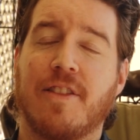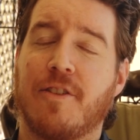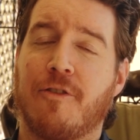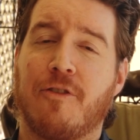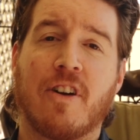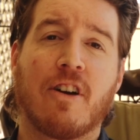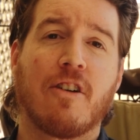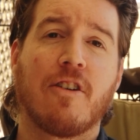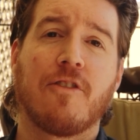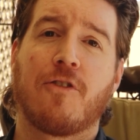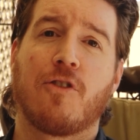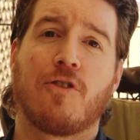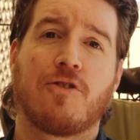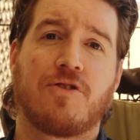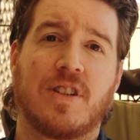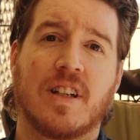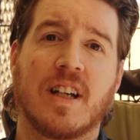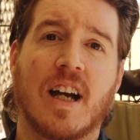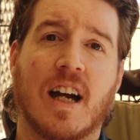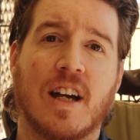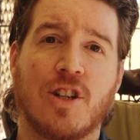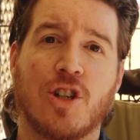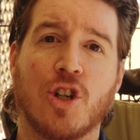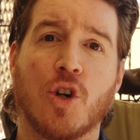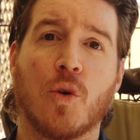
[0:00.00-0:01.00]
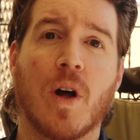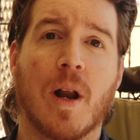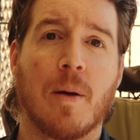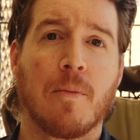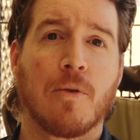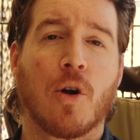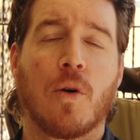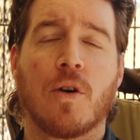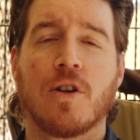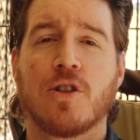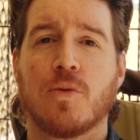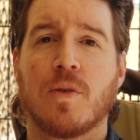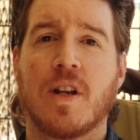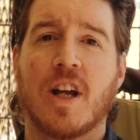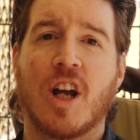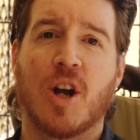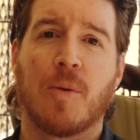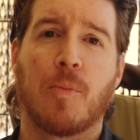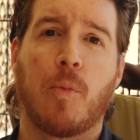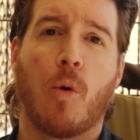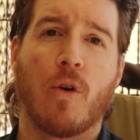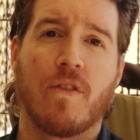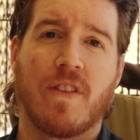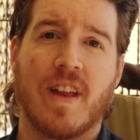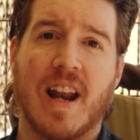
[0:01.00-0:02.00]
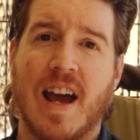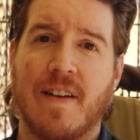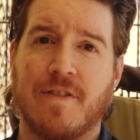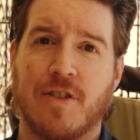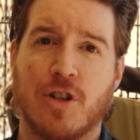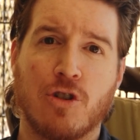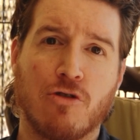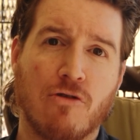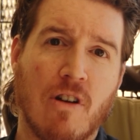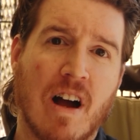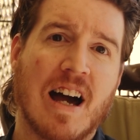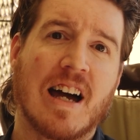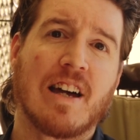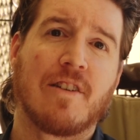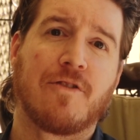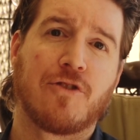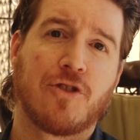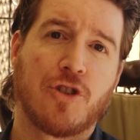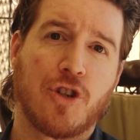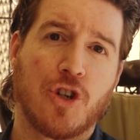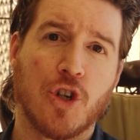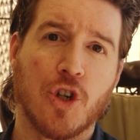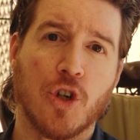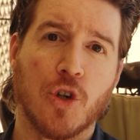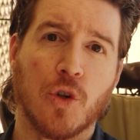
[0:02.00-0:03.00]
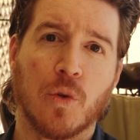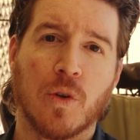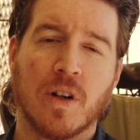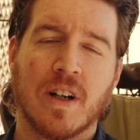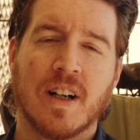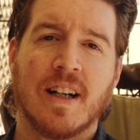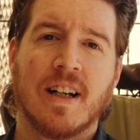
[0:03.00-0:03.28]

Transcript: very first thing I do when I'm going to an airport that I have to drive to,